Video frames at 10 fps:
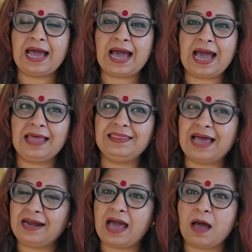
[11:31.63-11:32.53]
And
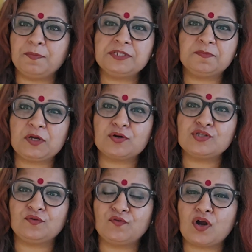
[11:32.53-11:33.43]
that happens because
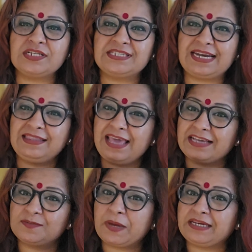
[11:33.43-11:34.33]
you've not set the
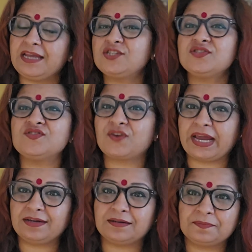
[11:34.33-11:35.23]
expectations
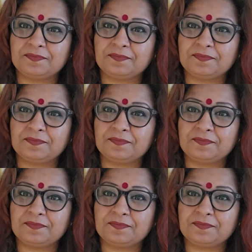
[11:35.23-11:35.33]
right.